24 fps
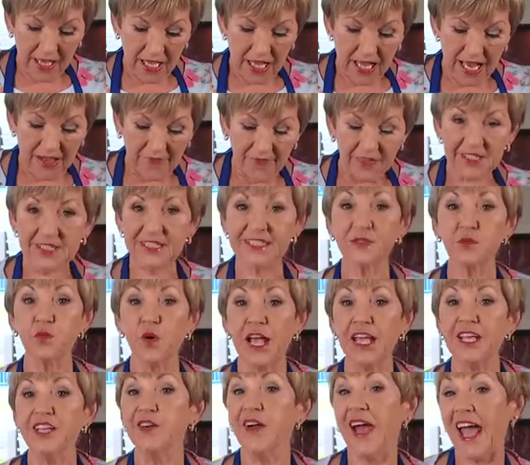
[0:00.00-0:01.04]
And this is
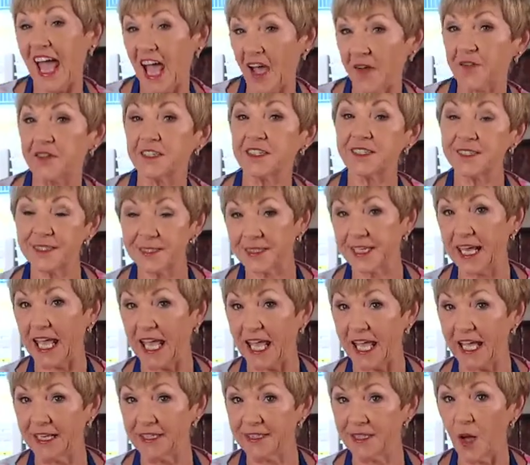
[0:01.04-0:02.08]
where you have to
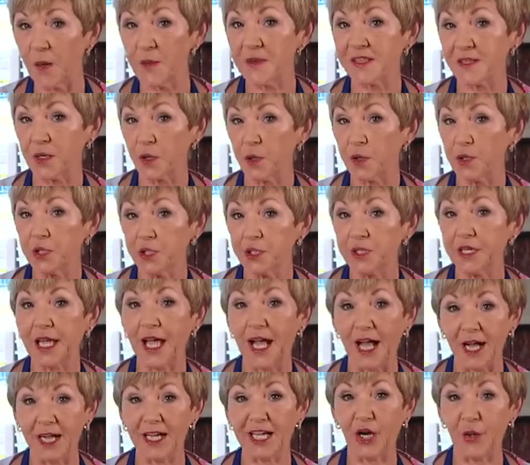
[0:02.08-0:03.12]
stand. I'm sorry you
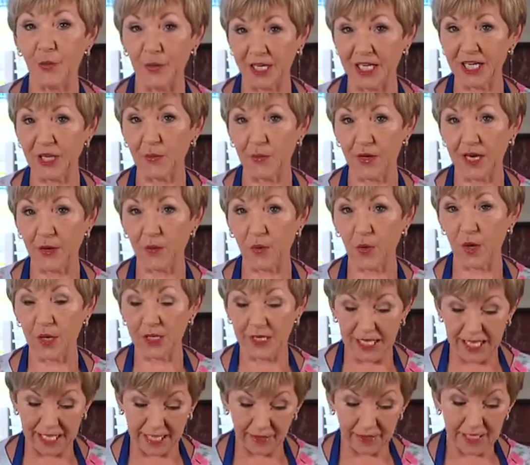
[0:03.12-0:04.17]
can't go anywhere right
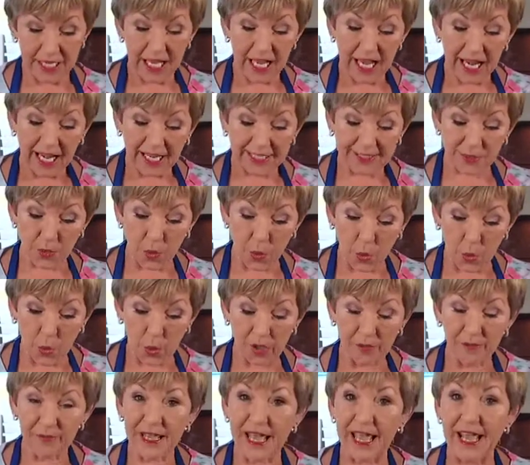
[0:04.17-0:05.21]
now. It's
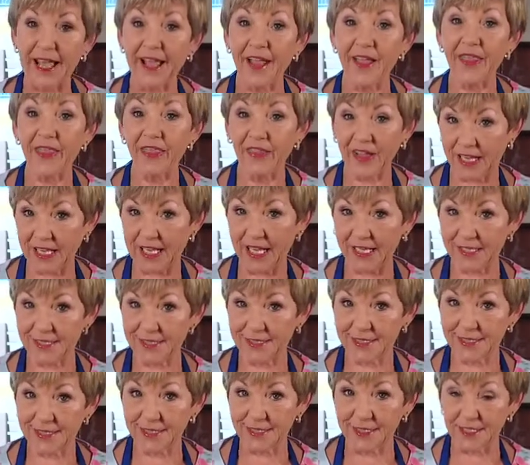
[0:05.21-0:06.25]
all about the
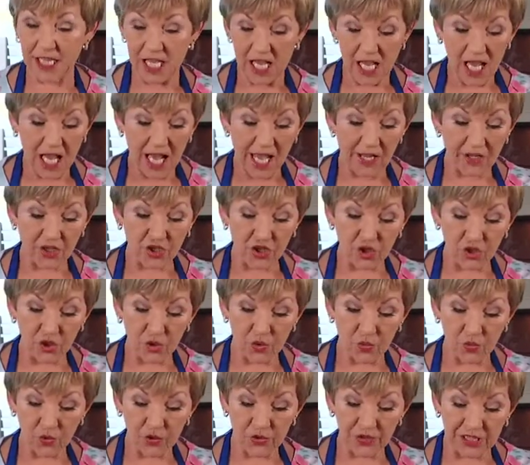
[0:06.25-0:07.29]
custard and
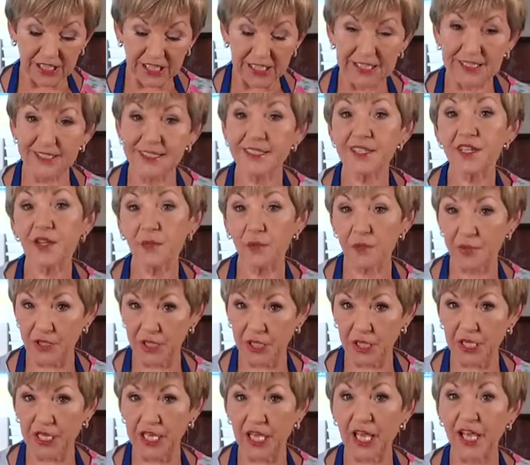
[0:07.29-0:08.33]
you will need to
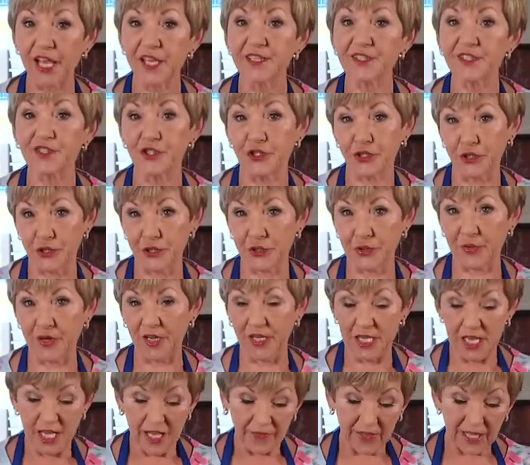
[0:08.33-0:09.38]
be a stirrer.
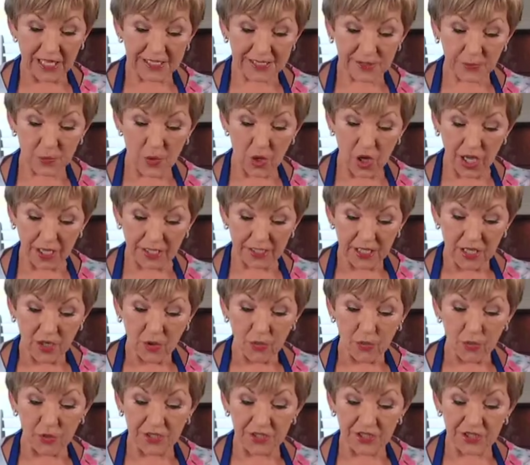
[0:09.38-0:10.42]
That's right.
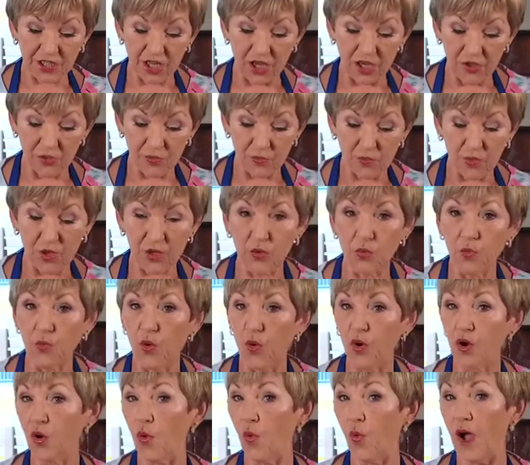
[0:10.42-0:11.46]
We don't want to
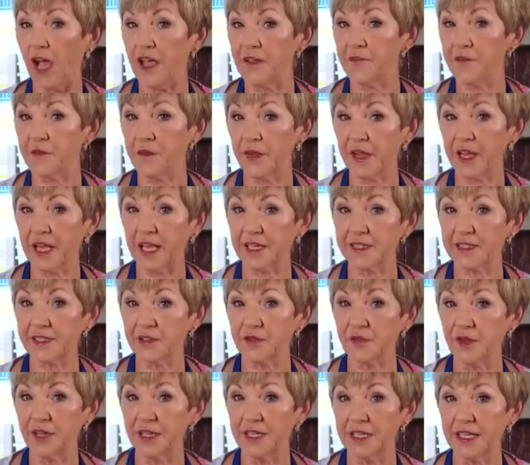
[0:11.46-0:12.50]
walk away from the custard
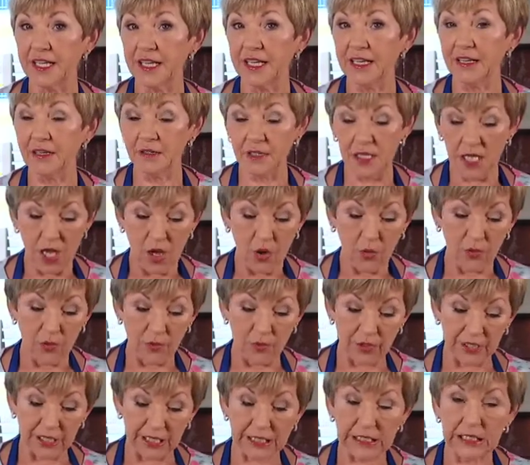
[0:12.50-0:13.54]
right now. We
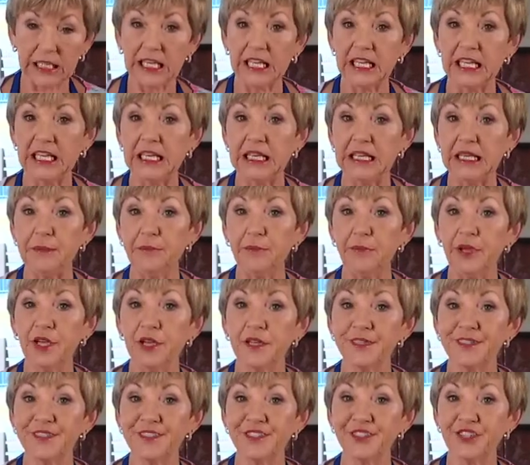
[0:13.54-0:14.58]
want to keep
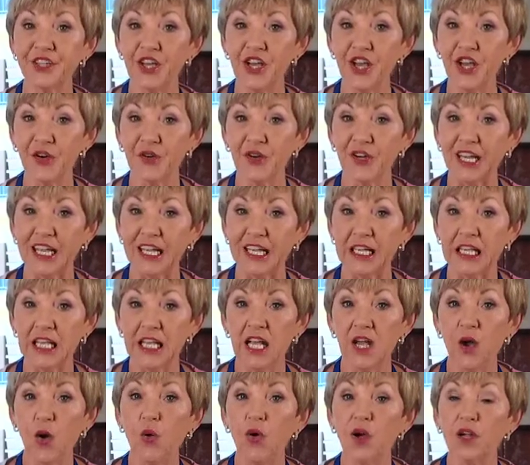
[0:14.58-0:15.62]
stirring
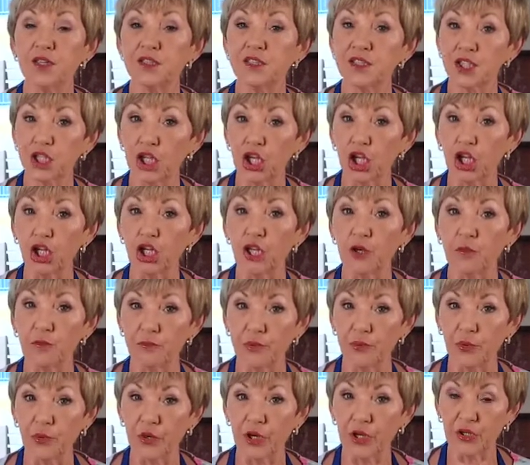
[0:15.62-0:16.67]
until it
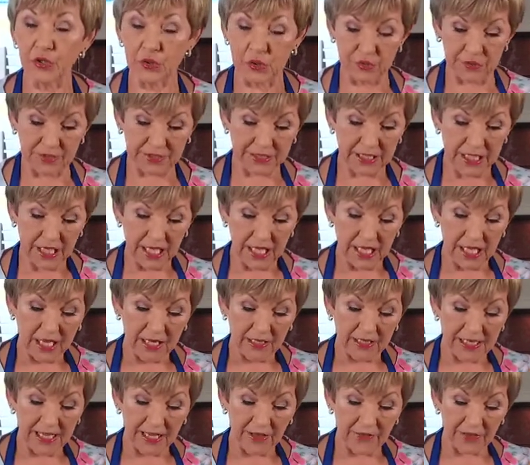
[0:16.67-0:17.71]
boils.
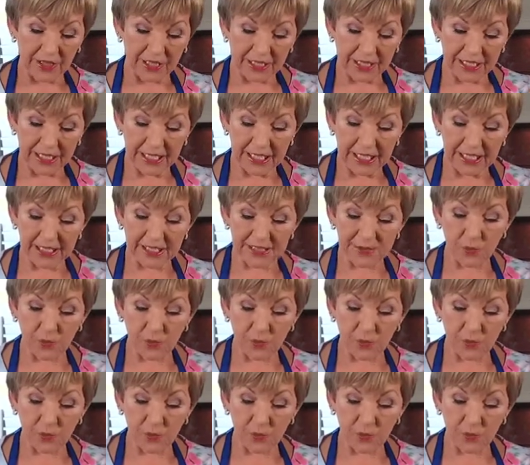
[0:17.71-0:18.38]
Now the key is